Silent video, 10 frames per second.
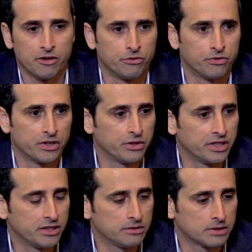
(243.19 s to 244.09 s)

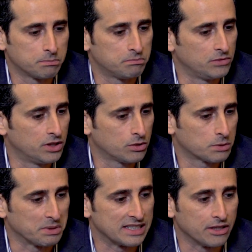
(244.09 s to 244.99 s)
very
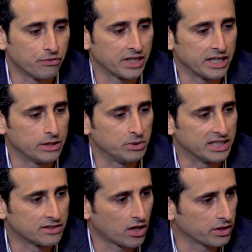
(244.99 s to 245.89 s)
specific and
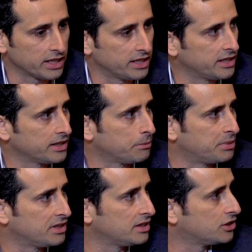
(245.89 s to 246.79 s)
unique targeting,
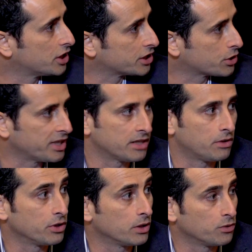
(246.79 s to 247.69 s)
ability to change creative,
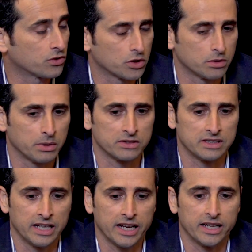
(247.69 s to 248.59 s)
everything we've talked about
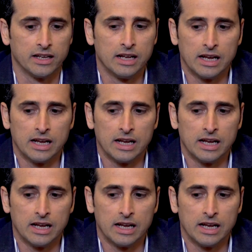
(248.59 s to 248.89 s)
today,